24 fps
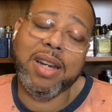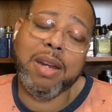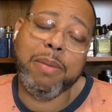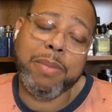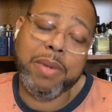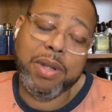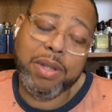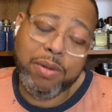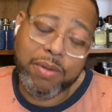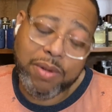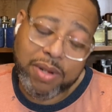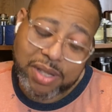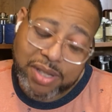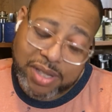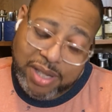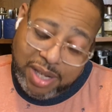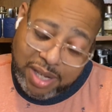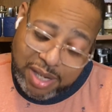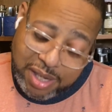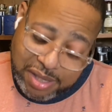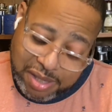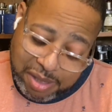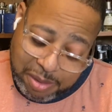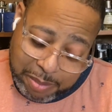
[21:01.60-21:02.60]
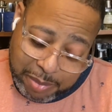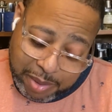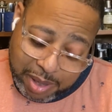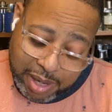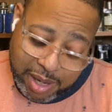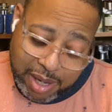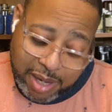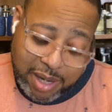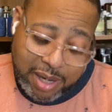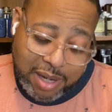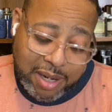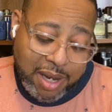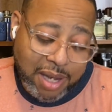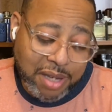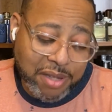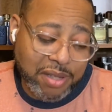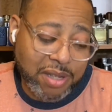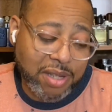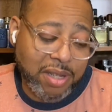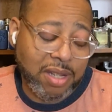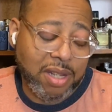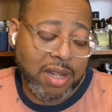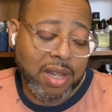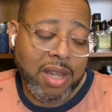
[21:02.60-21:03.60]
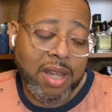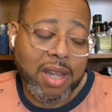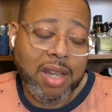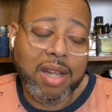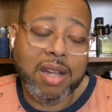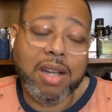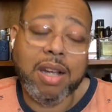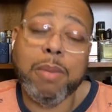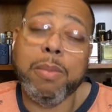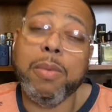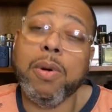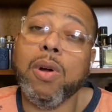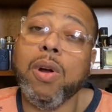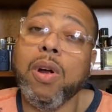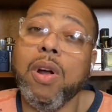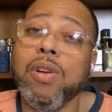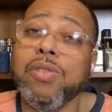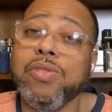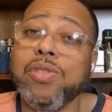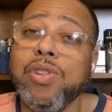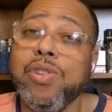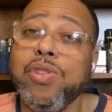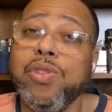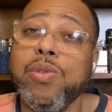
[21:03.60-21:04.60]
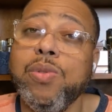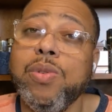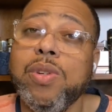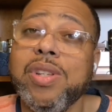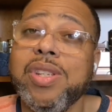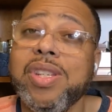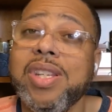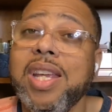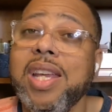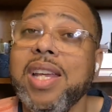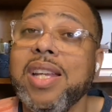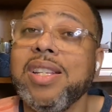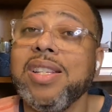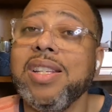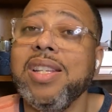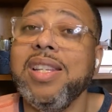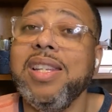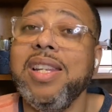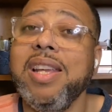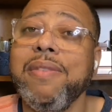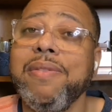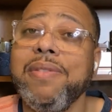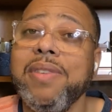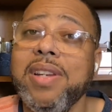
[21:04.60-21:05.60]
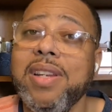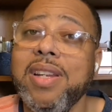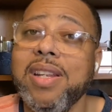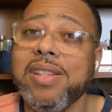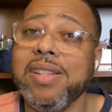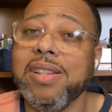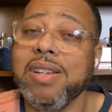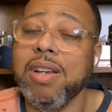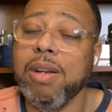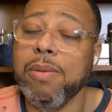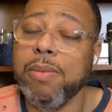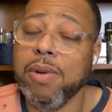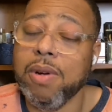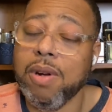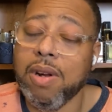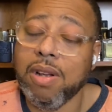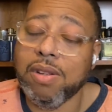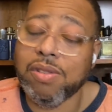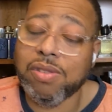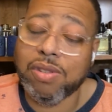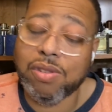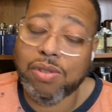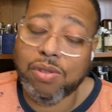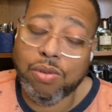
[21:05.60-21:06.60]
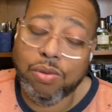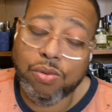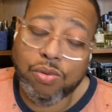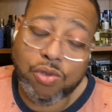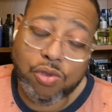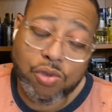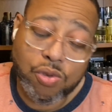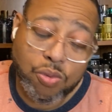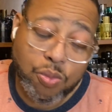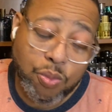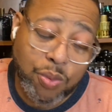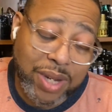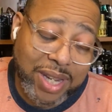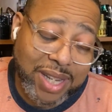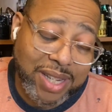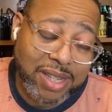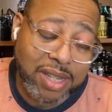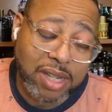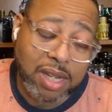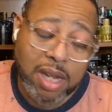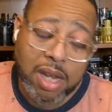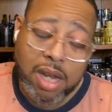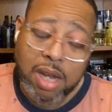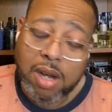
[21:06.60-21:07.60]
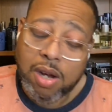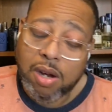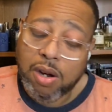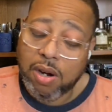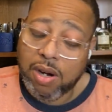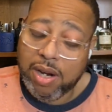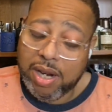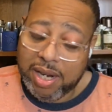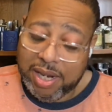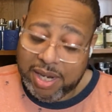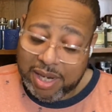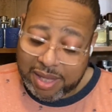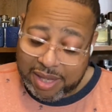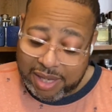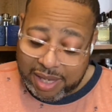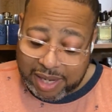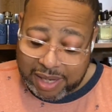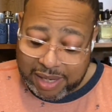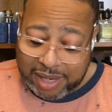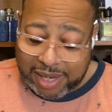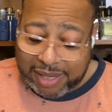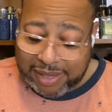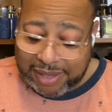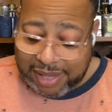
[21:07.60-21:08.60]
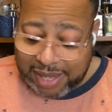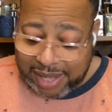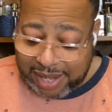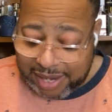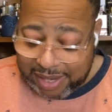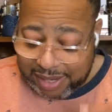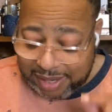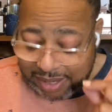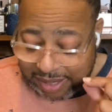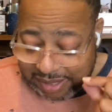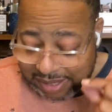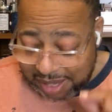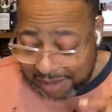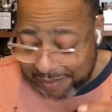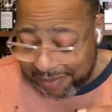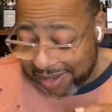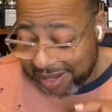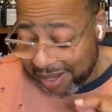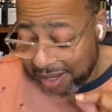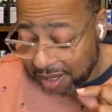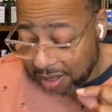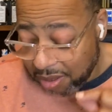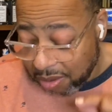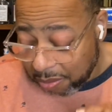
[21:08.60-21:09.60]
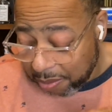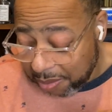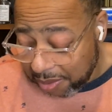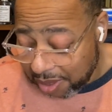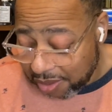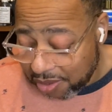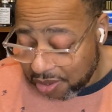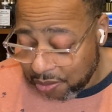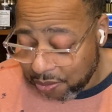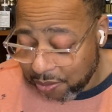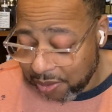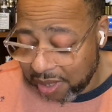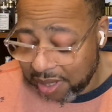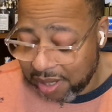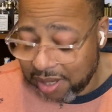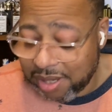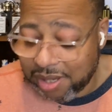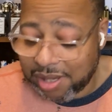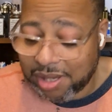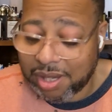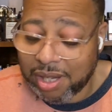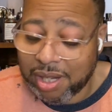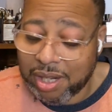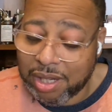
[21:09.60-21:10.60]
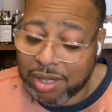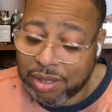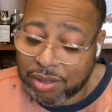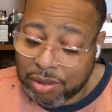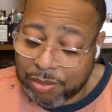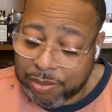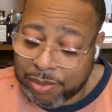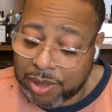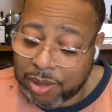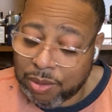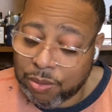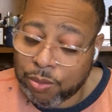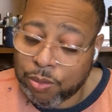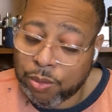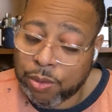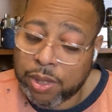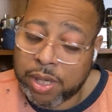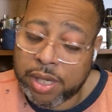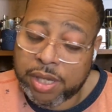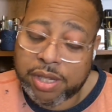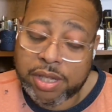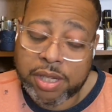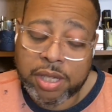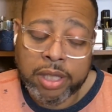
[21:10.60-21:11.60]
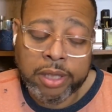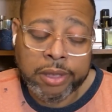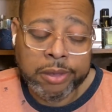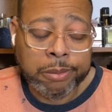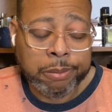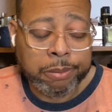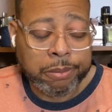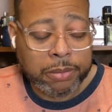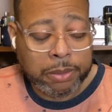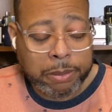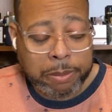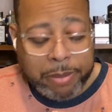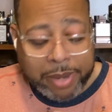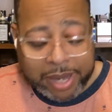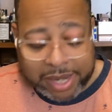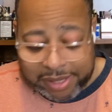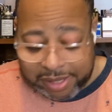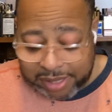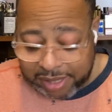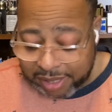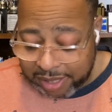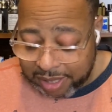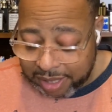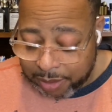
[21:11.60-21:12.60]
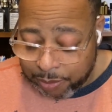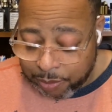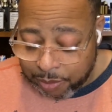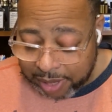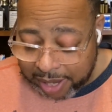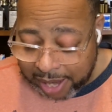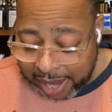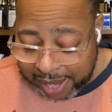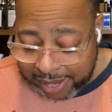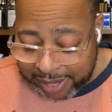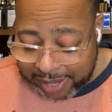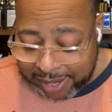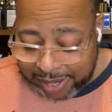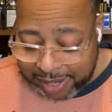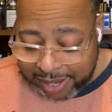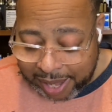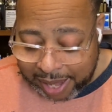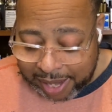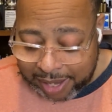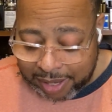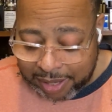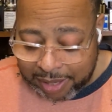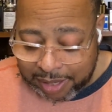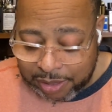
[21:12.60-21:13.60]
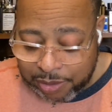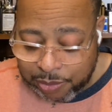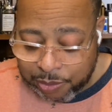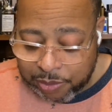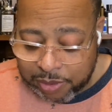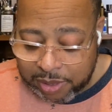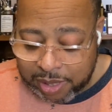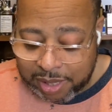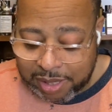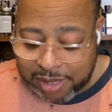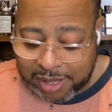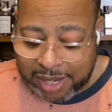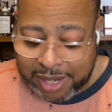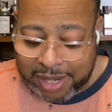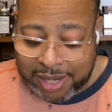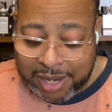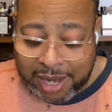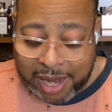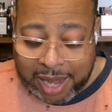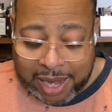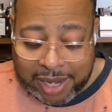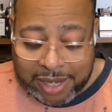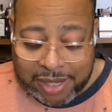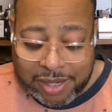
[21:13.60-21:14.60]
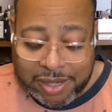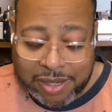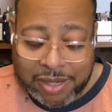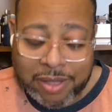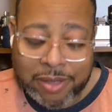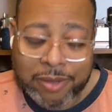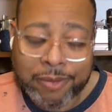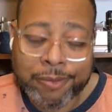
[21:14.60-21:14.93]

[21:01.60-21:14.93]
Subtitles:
I mean you can tell it's a man. It doesn't come across as unisex. Definitely doesn't come across as too sweet or anything like that. It does have a little bit of sweetness, a little bit of woods, but basically what I get out of this one is a nice,